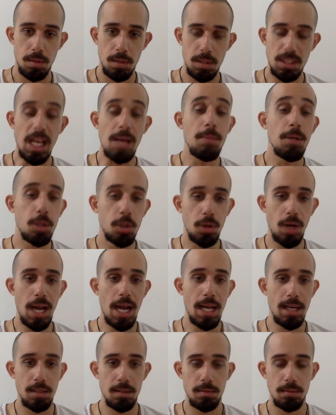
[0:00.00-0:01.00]

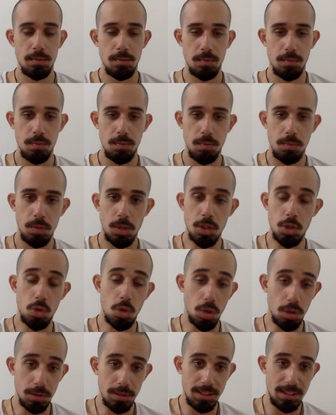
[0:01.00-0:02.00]

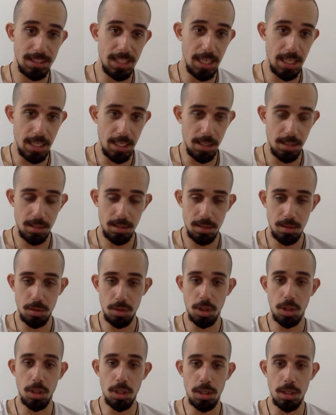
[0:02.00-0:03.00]
Democrat-controlled cities to
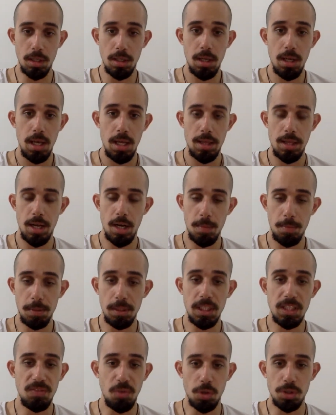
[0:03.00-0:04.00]
turn their
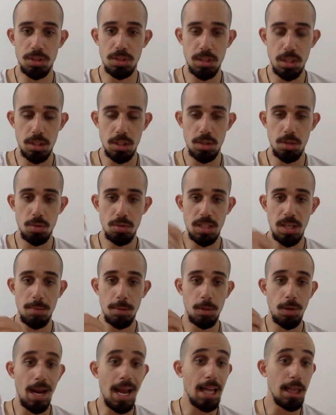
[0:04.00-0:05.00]
police forces into
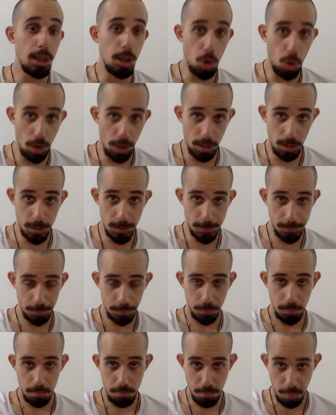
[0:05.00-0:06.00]
Democrat-loyal
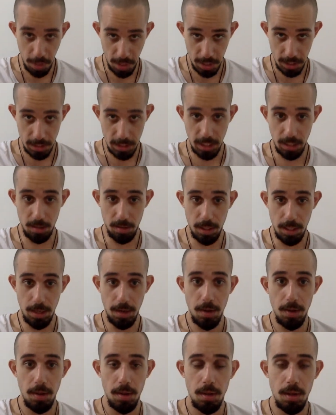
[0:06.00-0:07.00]
military
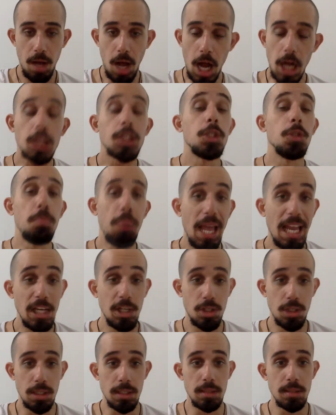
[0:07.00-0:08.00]

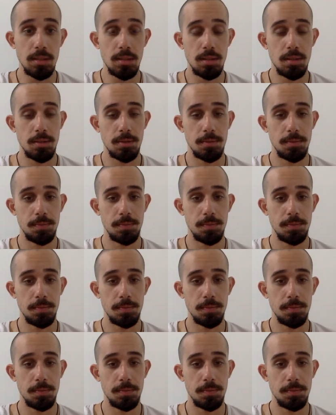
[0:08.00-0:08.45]
occupations,